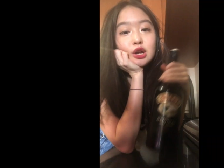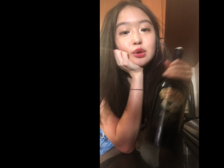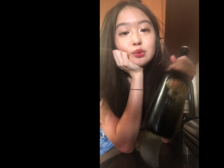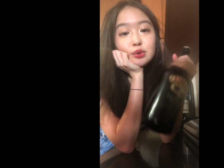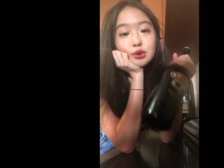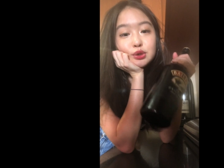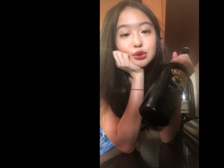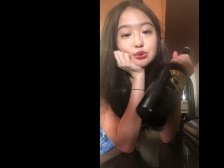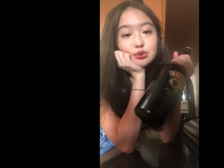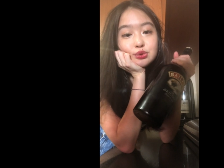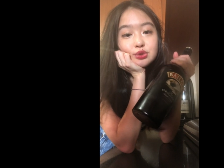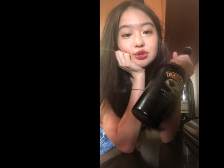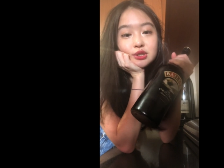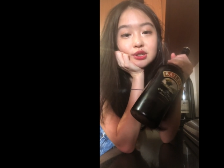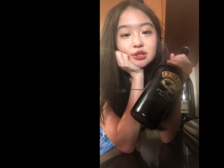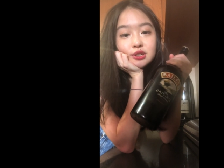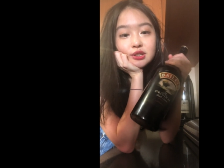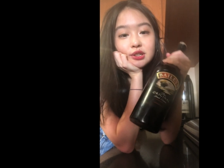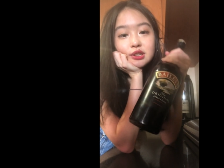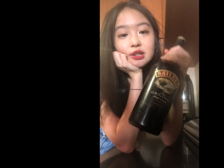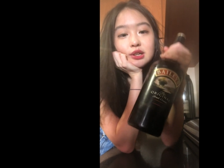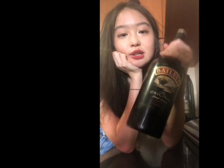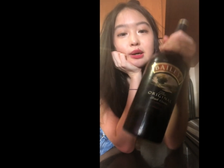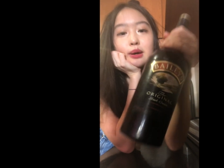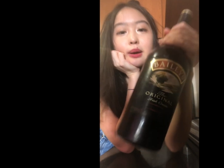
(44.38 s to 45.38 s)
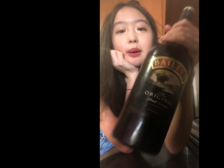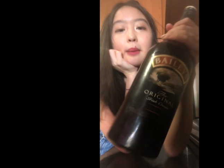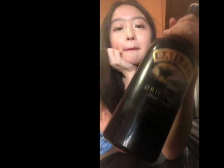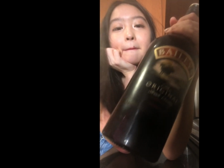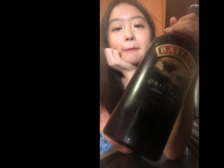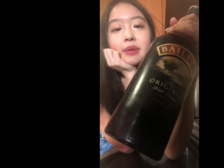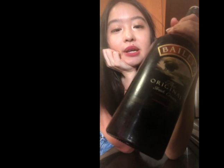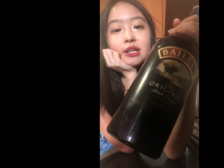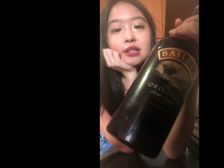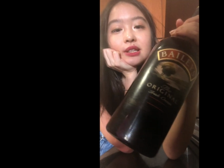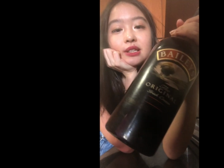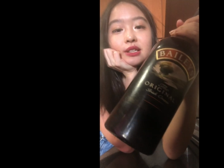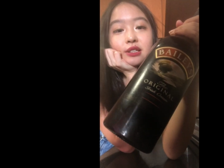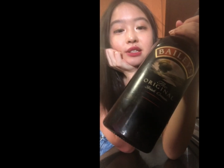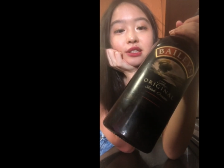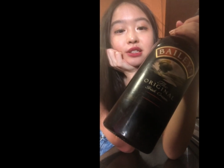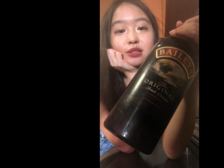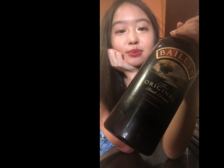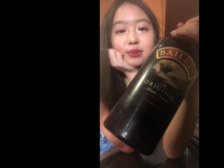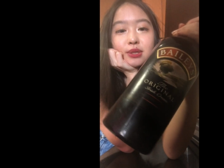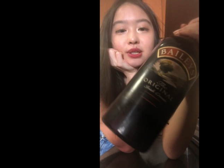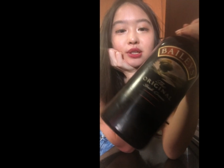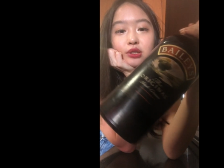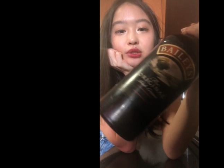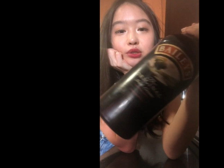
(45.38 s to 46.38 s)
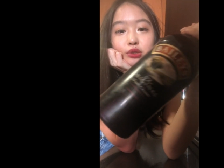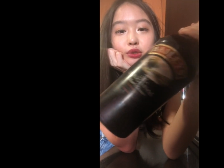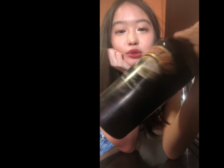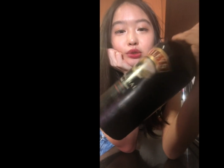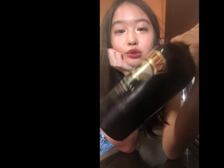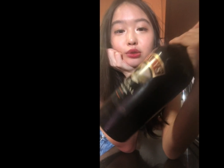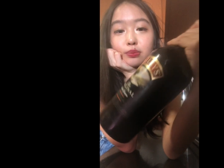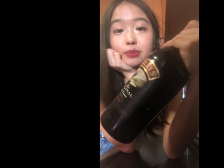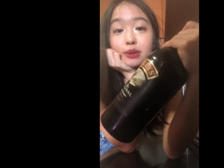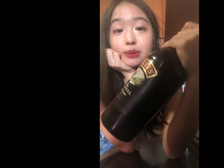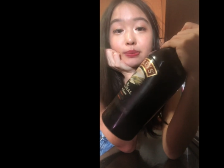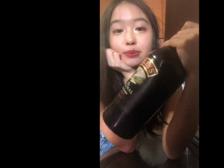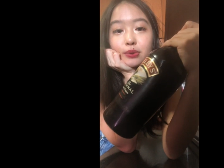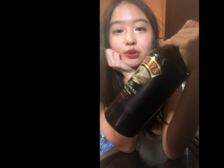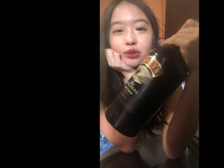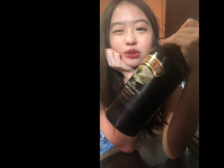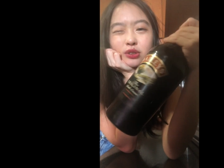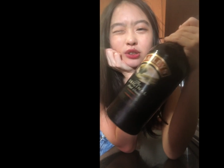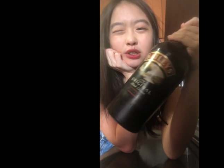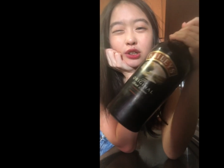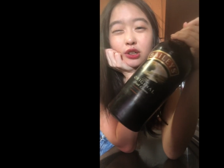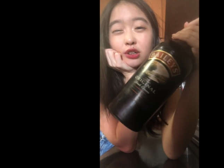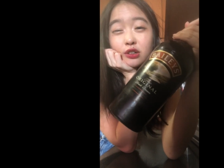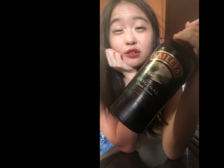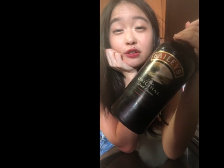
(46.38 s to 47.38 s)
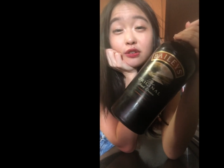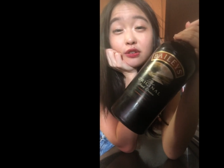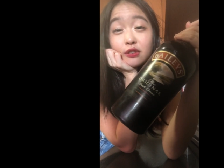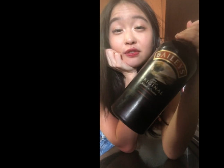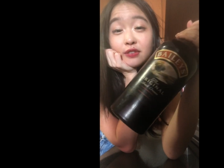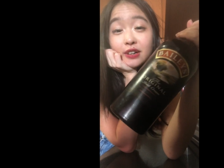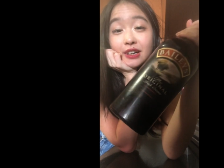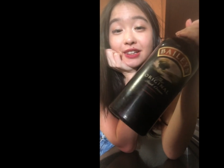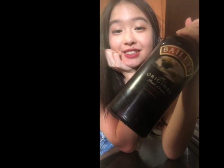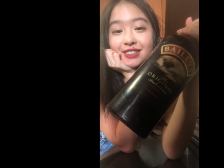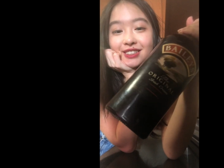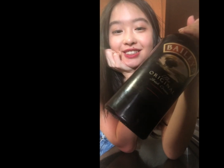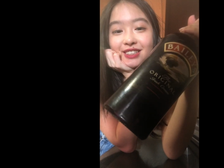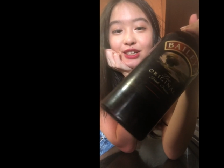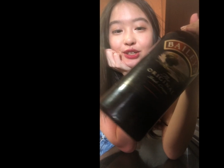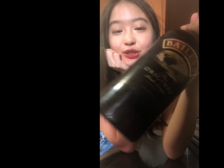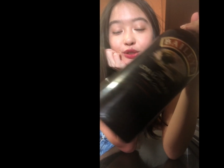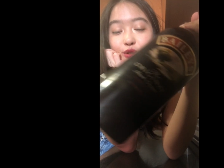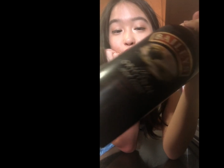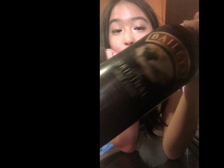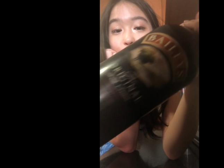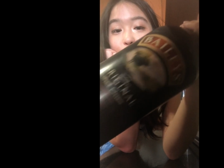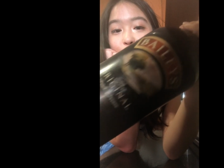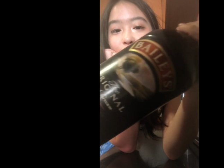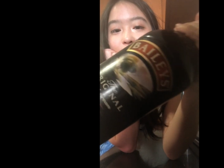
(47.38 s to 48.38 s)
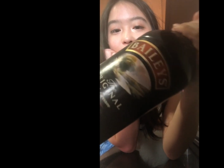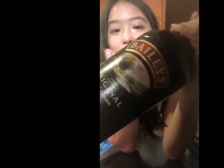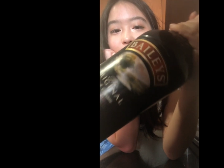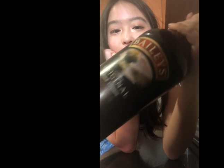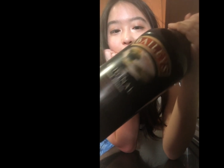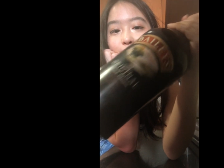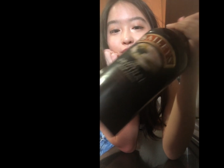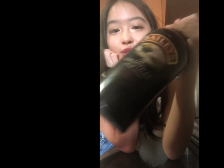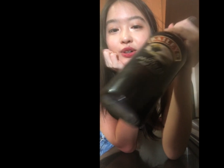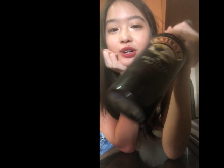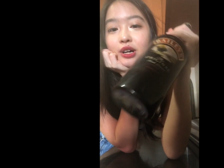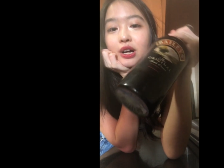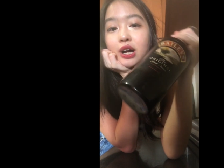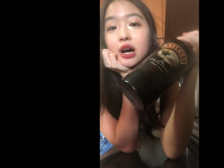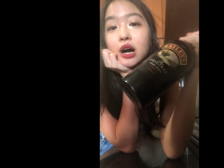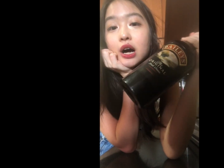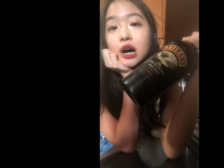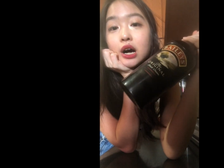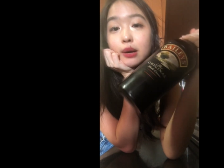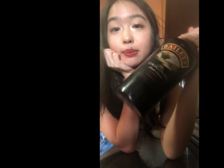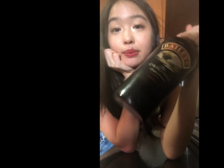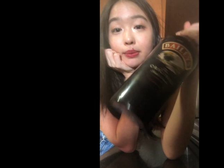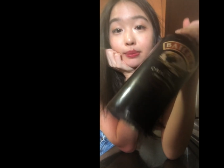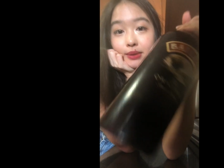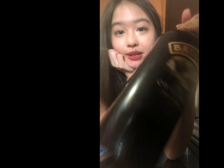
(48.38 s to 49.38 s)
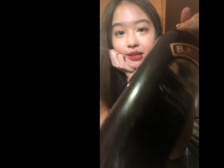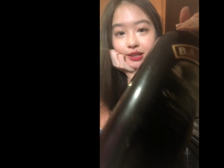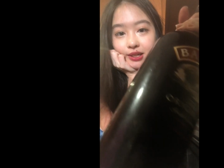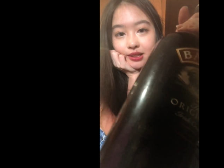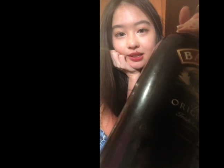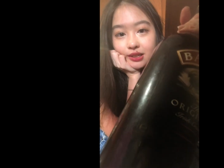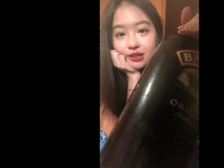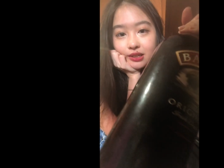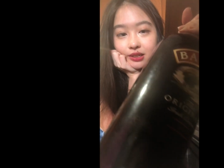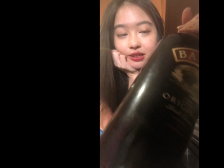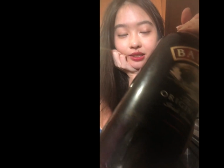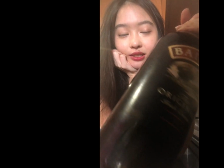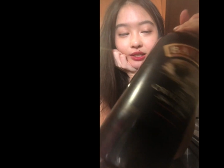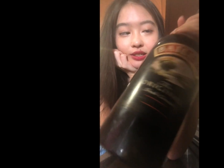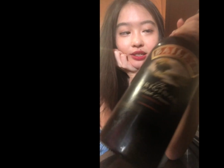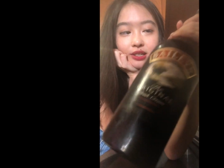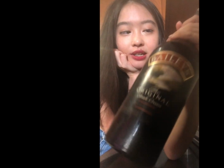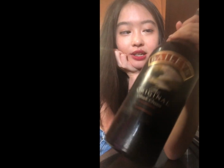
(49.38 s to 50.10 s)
And we're using Baileys because people or fathers like to drink, so I'll be making this.